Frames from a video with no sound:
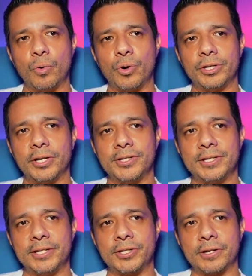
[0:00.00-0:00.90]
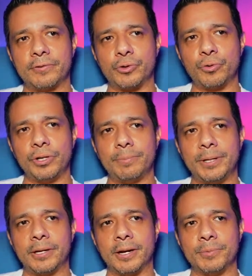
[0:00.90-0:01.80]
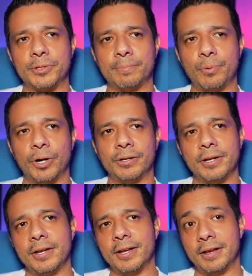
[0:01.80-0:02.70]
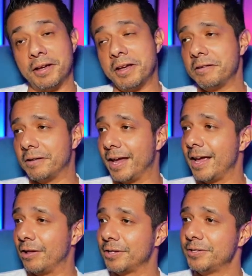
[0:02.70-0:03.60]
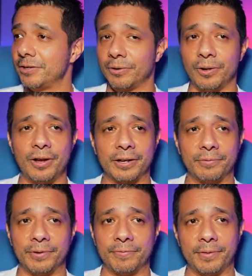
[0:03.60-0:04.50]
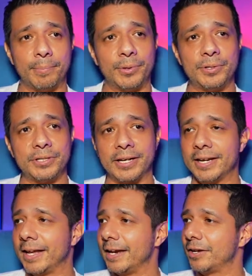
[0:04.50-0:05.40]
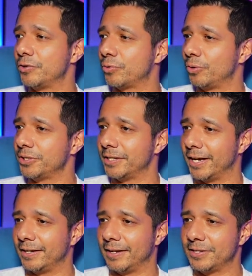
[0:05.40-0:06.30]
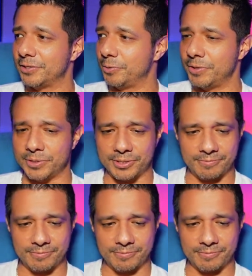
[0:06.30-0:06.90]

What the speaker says: Or does this truly become support? And hey, I'll consider a long. If the Bulls are going to get in control tonight, let's do this.